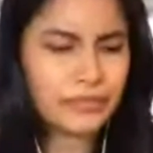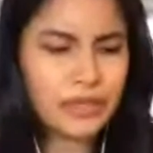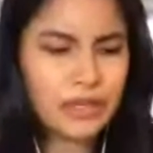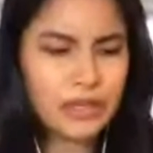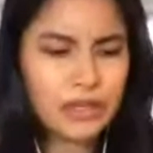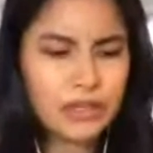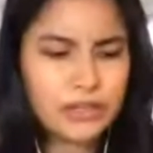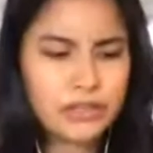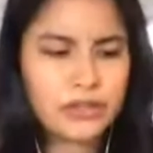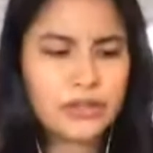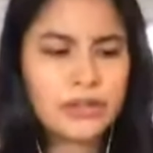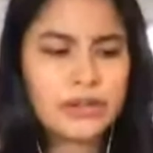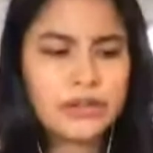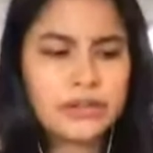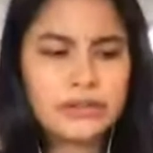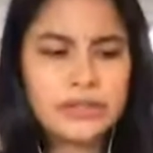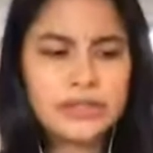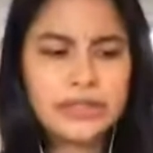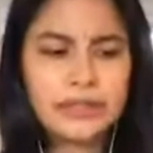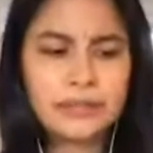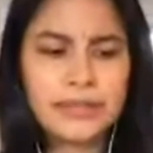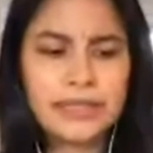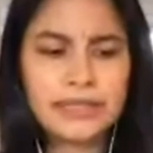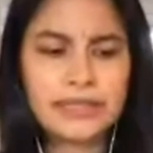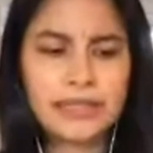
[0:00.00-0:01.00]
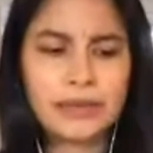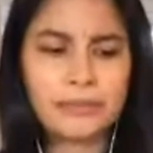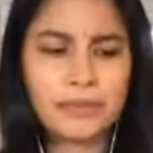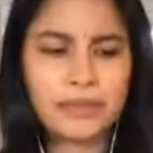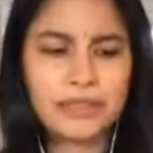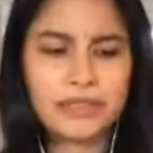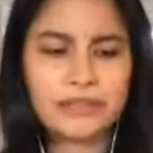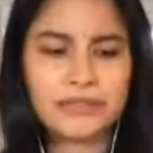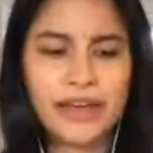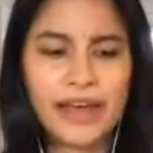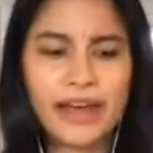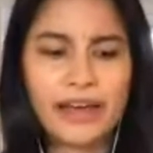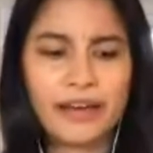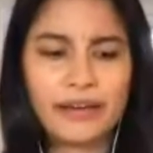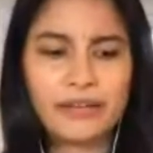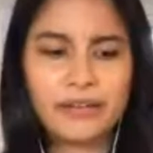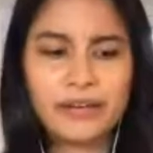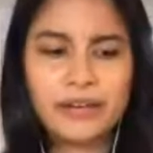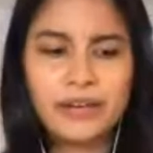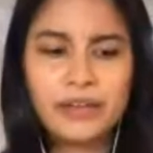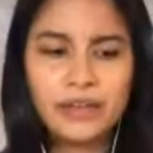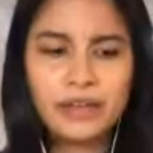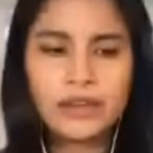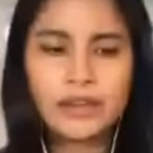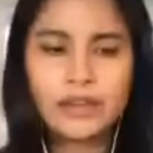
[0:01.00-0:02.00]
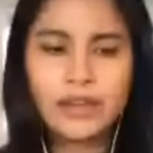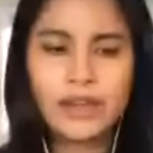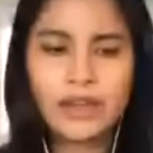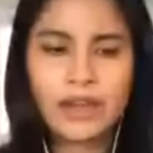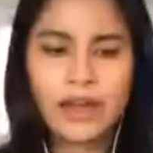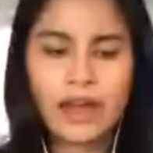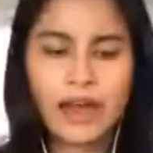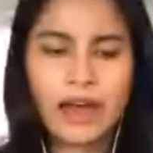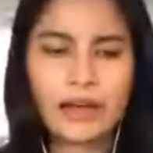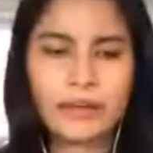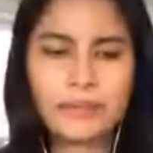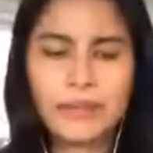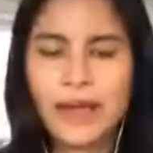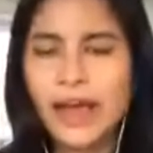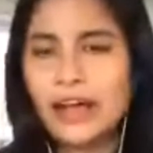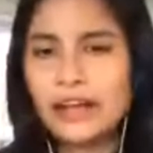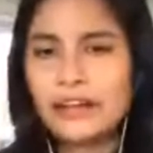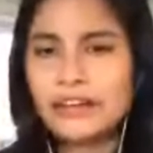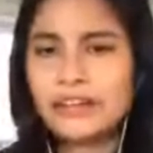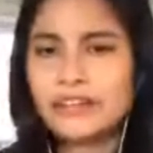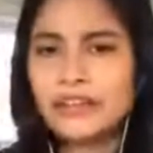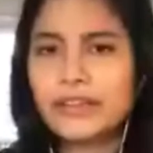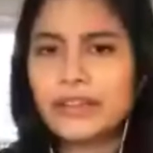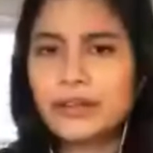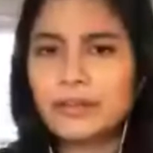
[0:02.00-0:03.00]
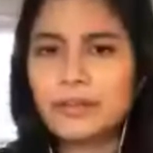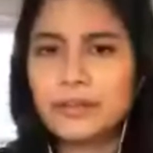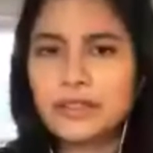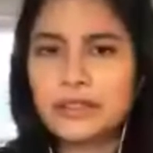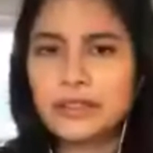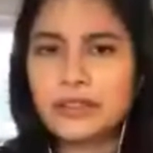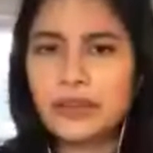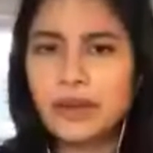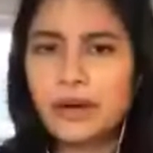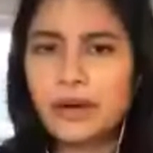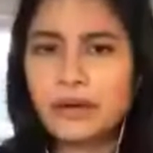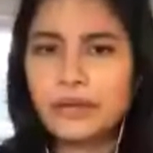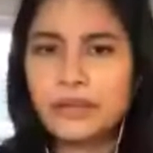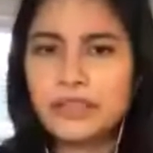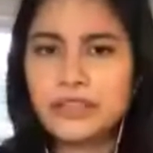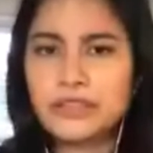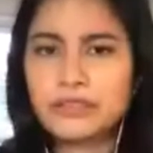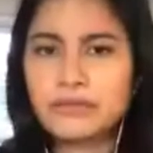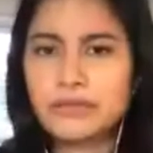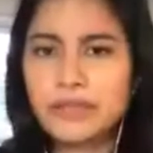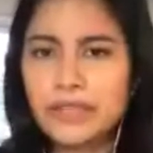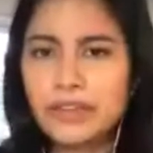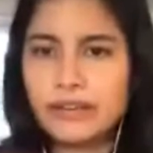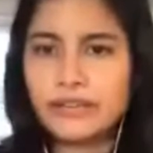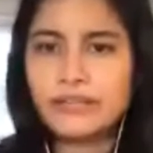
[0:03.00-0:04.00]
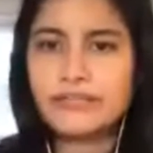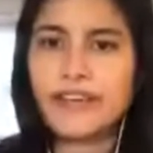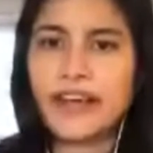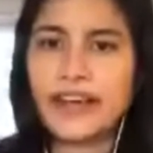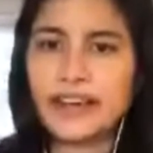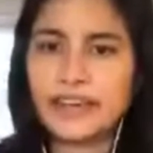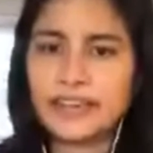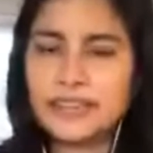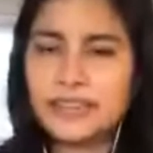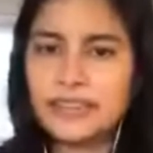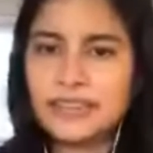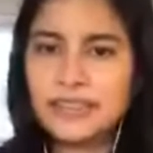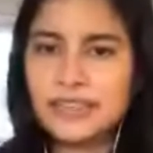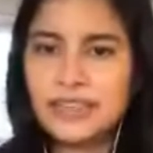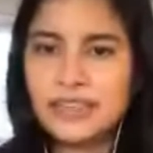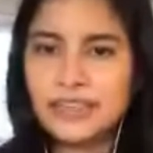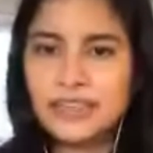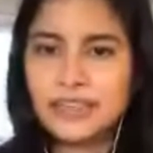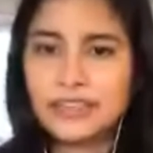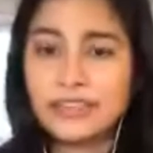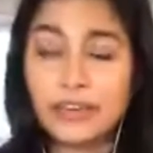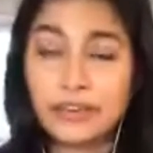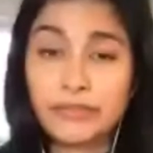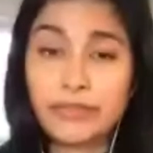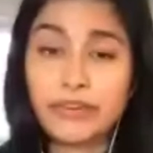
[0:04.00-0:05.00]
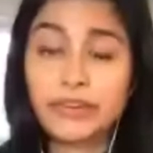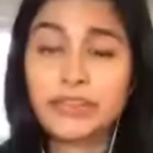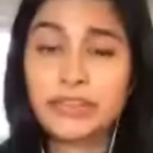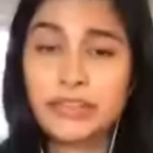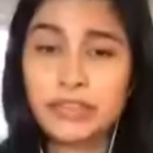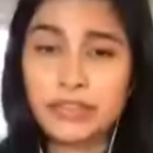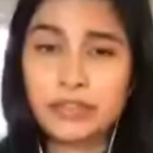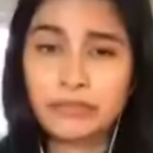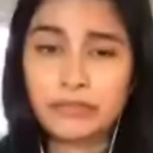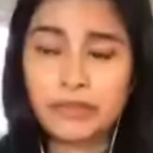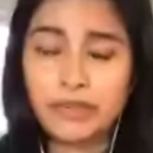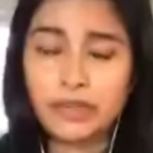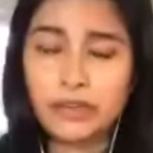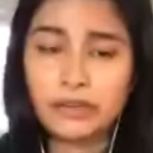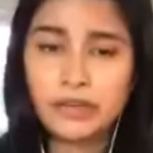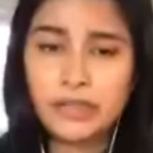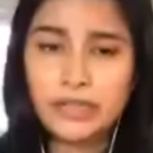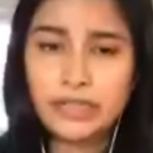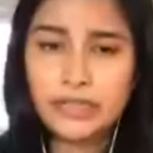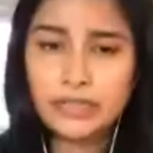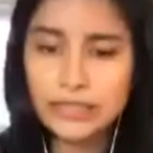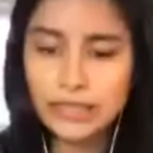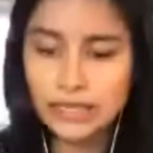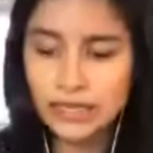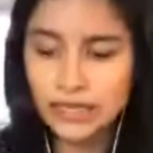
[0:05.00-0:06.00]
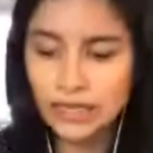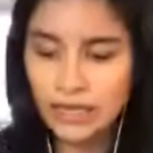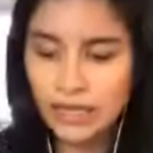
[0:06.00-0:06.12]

So those are some examples of how um, algorithms or code just really affects diversity in the real world.